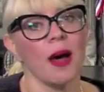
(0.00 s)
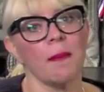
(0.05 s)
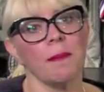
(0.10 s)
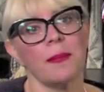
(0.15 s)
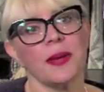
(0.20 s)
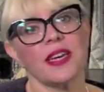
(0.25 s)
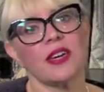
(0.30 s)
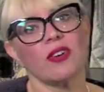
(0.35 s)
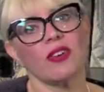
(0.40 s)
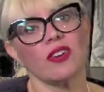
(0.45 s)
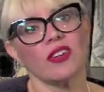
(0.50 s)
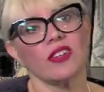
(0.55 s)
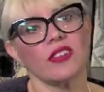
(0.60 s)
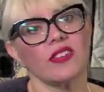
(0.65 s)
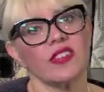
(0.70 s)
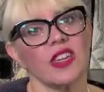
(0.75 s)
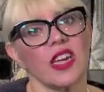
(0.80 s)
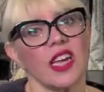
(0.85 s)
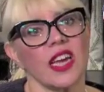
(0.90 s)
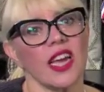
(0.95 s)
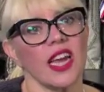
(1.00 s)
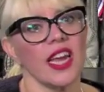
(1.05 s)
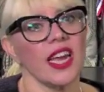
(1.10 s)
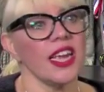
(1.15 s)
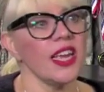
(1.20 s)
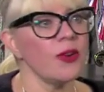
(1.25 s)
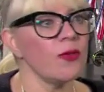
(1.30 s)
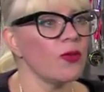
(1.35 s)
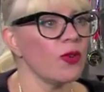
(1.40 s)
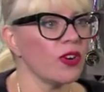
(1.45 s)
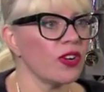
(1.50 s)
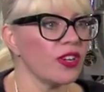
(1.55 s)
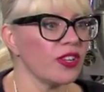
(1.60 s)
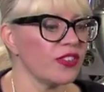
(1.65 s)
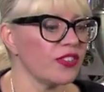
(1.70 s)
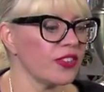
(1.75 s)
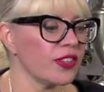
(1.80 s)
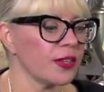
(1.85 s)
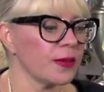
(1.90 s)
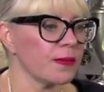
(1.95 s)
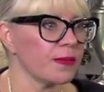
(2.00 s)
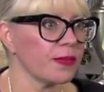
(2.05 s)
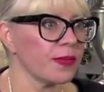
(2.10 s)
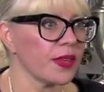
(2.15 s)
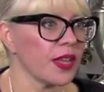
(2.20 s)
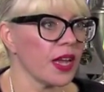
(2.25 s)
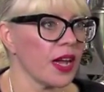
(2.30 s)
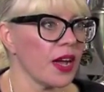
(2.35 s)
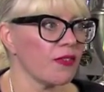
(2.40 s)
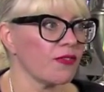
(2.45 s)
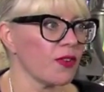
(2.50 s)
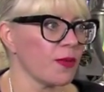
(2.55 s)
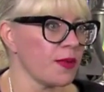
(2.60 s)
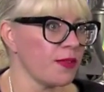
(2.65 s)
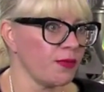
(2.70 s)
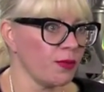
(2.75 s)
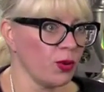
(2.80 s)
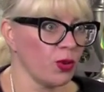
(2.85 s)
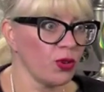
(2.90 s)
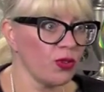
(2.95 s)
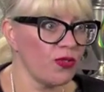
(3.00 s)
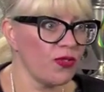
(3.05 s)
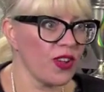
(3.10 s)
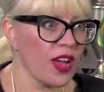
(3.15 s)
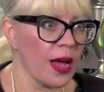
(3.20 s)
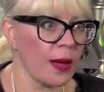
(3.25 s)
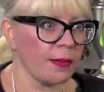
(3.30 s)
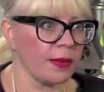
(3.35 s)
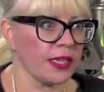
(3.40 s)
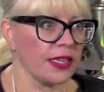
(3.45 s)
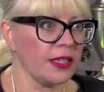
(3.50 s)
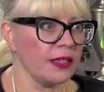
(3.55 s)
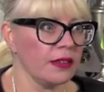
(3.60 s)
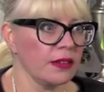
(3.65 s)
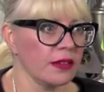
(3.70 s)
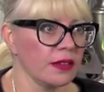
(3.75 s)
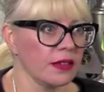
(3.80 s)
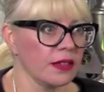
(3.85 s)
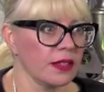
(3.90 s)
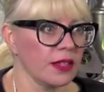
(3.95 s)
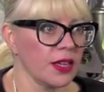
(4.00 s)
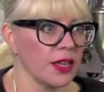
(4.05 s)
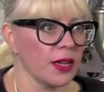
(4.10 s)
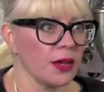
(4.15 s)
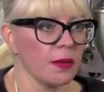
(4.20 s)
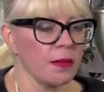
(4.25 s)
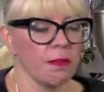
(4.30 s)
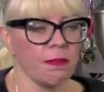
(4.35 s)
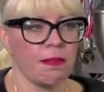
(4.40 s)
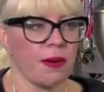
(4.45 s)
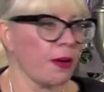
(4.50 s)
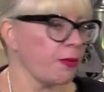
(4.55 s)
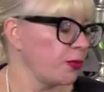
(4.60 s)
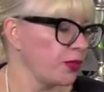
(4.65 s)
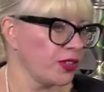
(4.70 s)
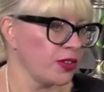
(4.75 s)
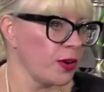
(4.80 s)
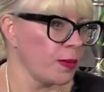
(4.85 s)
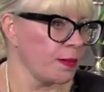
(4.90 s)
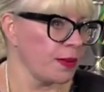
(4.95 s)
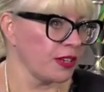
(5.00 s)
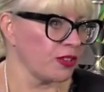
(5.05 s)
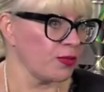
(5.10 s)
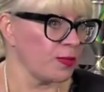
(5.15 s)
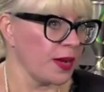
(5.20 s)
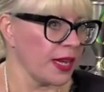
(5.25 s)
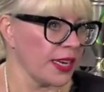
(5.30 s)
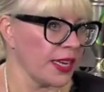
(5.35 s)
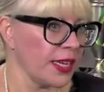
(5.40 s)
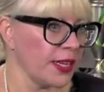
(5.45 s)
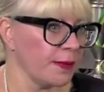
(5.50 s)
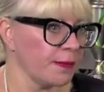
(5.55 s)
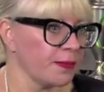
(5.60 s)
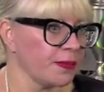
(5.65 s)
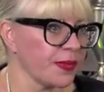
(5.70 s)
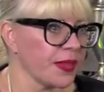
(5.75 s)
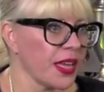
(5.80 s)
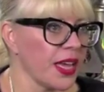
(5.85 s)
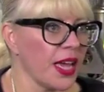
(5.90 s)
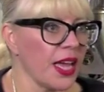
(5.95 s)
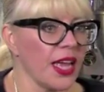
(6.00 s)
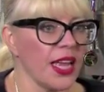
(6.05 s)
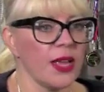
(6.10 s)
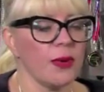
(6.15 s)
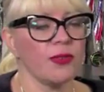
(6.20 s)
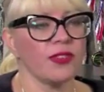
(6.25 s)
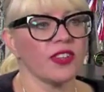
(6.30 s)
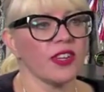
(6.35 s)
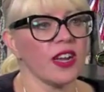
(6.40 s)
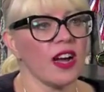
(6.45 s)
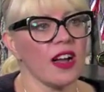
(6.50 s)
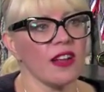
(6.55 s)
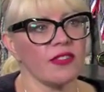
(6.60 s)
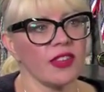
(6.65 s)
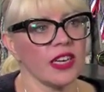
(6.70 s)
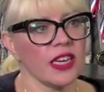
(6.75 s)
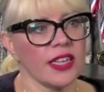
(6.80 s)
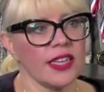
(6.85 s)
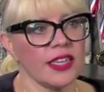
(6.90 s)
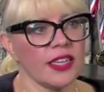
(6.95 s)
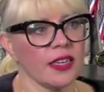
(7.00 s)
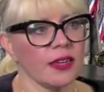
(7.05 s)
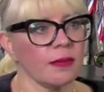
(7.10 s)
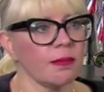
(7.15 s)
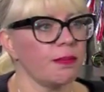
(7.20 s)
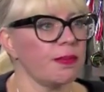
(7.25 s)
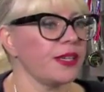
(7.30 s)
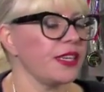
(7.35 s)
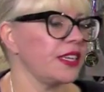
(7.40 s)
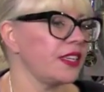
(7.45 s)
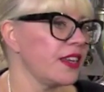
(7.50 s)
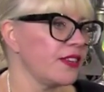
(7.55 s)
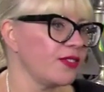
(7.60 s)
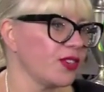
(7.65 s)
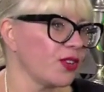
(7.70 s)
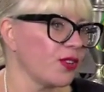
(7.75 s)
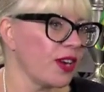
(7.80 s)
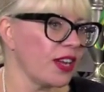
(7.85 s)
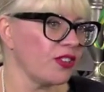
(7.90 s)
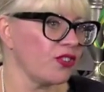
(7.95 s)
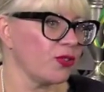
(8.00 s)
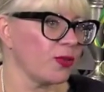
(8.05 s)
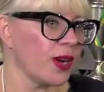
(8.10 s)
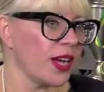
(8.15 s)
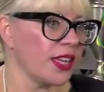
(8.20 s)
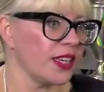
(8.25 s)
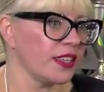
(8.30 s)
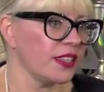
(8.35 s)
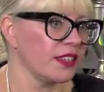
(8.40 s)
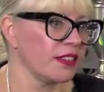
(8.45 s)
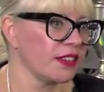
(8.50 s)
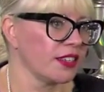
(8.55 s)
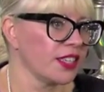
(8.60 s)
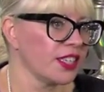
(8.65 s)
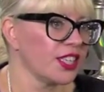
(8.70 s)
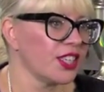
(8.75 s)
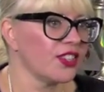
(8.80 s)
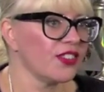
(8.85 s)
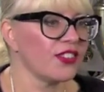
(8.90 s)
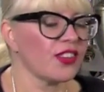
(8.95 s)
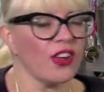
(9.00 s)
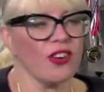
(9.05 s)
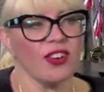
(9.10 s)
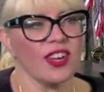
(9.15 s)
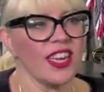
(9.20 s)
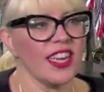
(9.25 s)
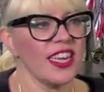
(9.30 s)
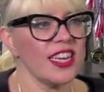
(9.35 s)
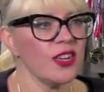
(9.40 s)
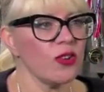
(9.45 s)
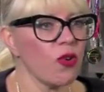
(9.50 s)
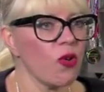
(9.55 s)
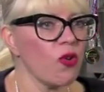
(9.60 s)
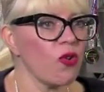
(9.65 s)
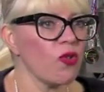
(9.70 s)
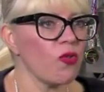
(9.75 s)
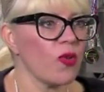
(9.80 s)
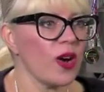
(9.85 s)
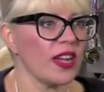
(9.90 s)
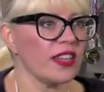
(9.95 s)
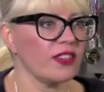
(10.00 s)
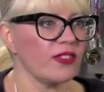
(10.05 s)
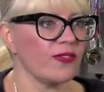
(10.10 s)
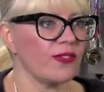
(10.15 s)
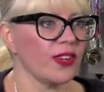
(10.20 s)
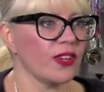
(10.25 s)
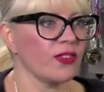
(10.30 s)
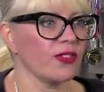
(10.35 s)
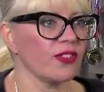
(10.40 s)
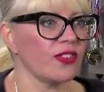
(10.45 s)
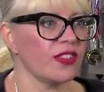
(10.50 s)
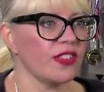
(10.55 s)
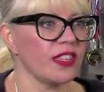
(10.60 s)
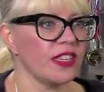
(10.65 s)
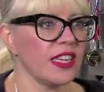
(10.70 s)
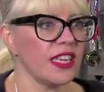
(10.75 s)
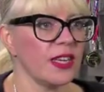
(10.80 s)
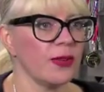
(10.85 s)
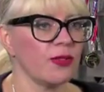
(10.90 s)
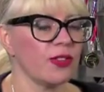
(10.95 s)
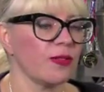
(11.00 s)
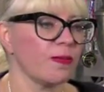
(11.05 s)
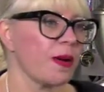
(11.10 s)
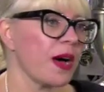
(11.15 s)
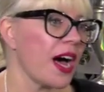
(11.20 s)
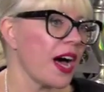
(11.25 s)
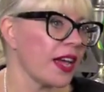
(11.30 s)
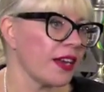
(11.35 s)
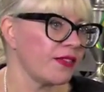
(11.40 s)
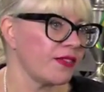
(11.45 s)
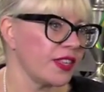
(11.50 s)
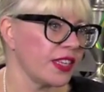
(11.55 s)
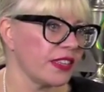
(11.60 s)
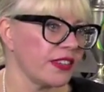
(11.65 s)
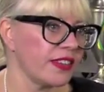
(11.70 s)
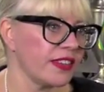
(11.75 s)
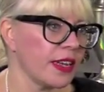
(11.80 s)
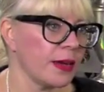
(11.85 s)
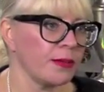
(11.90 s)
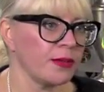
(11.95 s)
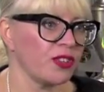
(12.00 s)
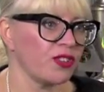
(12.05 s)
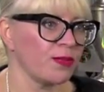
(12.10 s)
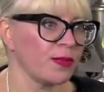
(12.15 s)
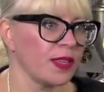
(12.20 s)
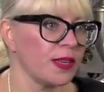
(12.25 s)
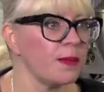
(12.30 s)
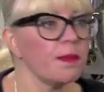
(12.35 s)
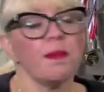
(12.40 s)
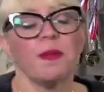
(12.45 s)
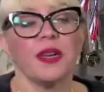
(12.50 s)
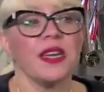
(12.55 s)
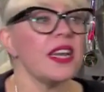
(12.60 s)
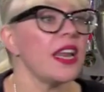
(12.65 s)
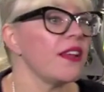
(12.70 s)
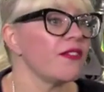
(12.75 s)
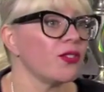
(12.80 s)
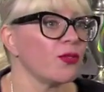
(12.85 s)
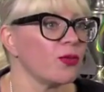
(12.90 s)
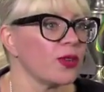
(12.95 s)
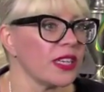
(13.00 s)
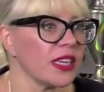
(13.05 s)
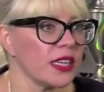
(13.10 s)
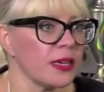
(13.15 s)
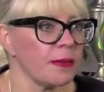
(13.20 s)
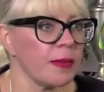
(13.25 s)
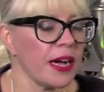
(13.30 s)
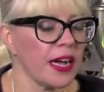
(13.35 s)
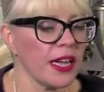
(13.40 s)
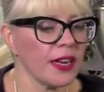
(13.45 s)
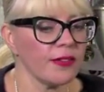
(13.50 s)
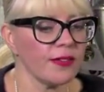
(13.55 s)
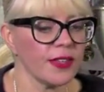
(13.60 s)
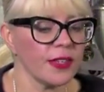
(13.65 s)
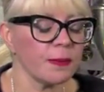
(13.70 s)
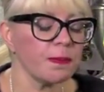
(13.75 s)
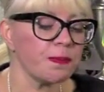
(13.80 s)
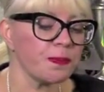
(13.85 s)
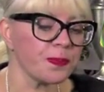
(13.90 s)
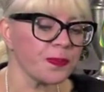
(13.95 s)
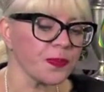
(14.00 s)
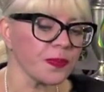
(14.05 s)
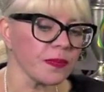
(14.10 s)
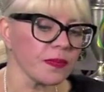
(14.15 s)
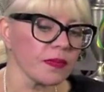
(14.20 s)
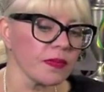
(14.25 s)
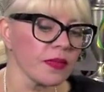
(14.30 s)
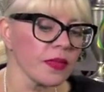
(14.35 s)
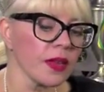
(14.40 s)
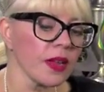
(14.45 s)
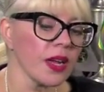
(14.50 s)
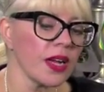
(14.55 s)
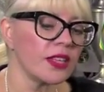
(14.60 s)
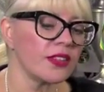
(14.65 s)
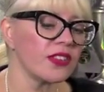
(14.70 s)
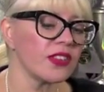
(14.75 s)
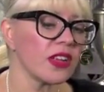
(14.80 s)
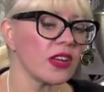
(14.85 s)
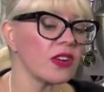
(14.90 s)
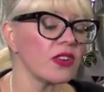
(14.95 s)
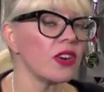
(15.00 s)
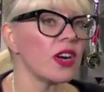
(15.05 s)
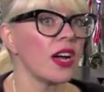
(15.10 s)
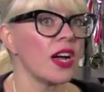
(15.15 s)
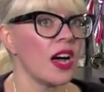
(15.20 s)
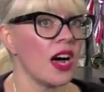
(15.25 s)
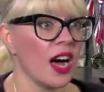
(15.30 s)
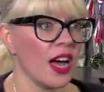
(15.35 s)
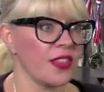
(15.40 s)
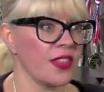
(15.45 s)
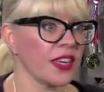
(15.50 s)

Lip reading: because he was from a good family, but with not much money. He was an Ivy Leaguer, but he never graduated. So he always felt that he was part of the establishment, but never really part of it. And so I